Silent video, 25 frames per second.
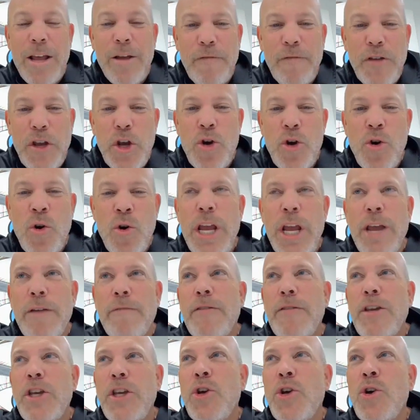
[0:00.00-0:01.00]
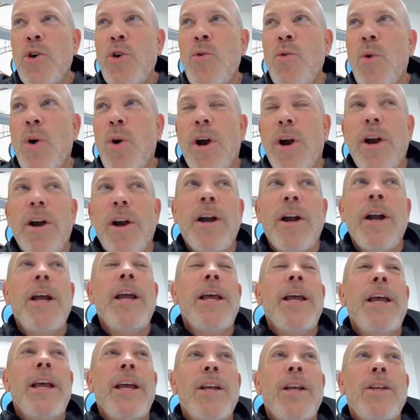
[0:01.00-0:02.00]
If you were
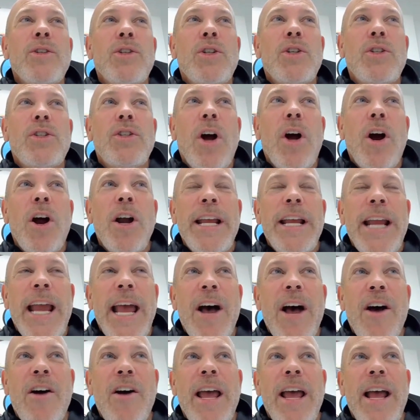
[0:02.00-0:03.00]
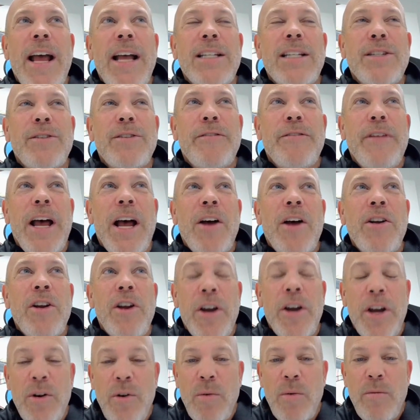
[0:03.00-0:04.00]
starting out as a founder
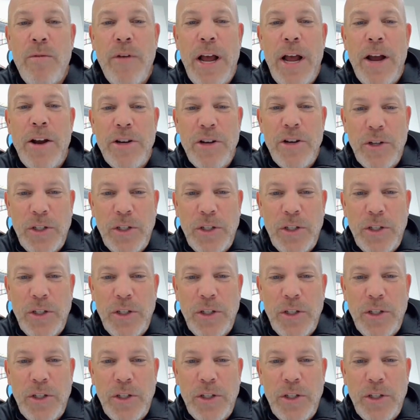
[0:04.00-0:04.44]
and found